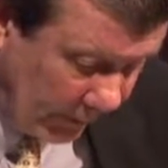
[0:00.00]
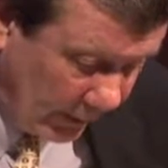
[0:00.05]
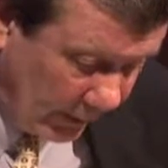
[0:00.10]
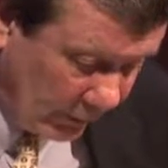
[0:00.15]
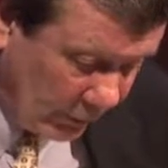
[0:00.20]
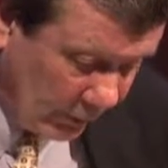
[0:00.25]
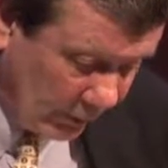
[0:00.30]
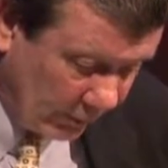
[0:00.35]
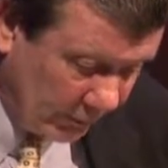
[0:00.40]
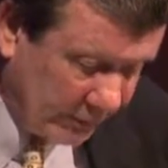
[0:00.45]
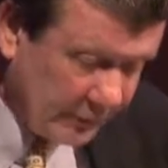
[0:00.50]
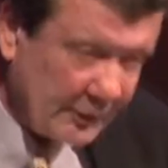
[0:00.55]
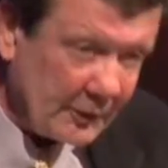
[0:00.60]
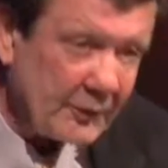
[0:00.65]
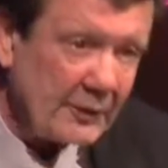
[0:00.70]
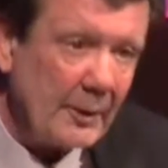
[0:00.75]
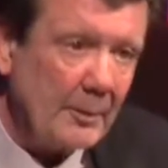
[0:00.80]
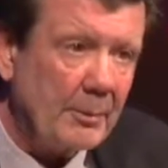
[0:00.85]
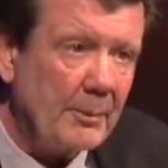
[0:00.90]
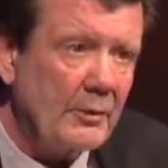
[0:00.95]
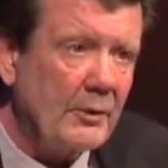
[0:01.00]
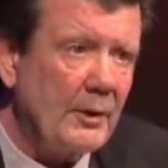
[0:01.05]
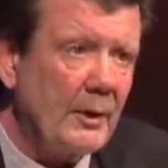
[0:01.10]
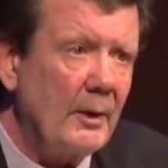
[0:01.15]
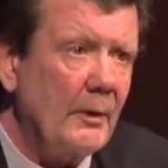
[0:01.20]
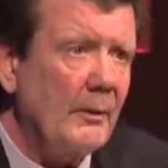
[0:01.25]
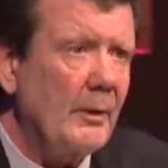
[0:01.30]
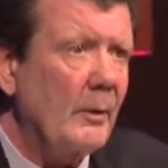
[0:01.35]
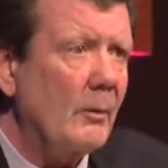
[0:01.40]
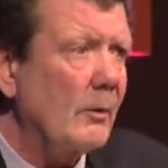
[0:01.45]
It's over
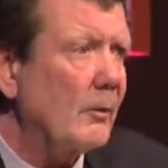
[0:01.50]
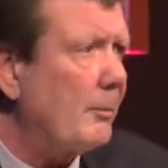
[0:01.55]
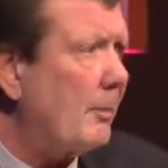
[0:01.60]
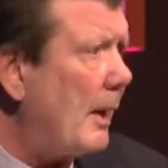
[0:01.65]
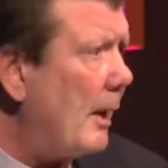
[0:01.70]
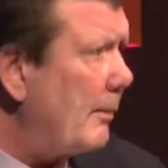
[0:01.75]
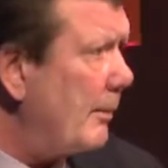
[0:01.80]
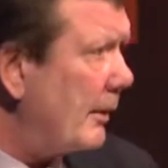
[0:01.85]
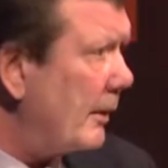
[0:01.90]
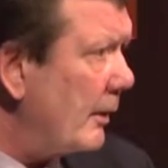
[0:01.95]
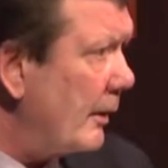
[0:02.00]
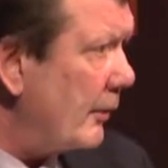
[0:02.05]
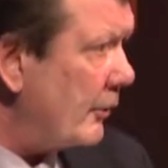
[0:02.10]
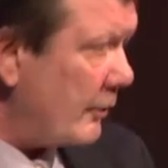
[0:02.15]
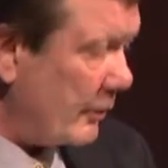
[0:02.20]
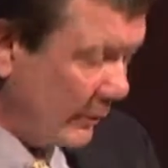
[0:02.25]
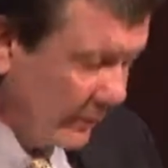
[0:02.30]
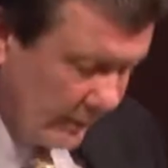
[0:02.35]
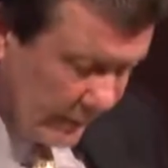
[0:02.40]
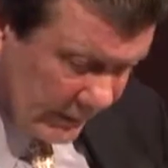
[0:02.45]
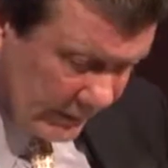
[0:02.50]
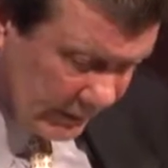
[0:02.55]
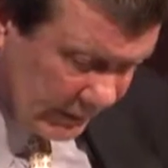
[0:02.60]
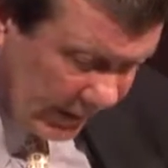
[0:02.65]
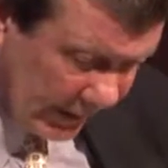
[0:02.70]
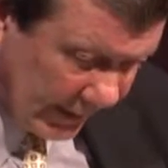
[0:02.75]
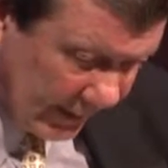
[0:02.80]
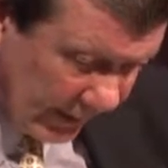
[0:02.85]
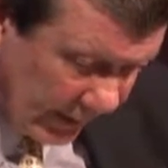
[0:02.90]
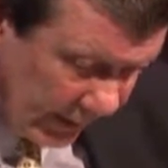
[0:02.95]
60% of the U.S. population,
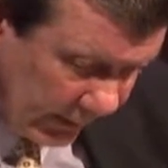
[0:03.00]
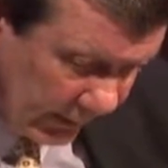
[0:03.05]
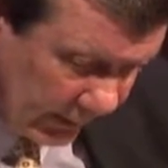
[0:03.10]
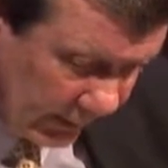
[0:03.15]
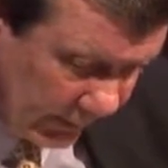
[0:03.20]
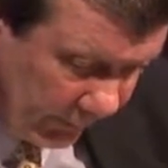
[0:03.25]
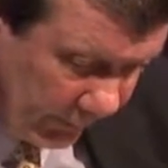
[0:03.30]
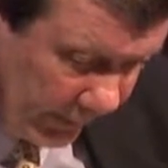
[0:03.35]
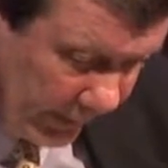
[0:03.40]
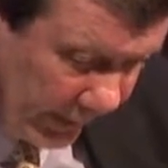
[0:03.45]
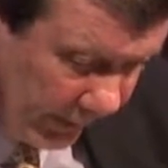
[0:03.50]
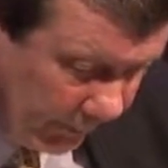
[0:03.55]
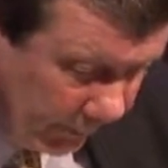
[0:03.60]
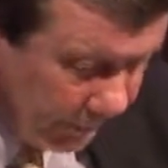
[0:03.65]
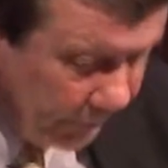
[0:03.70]
second day delivery,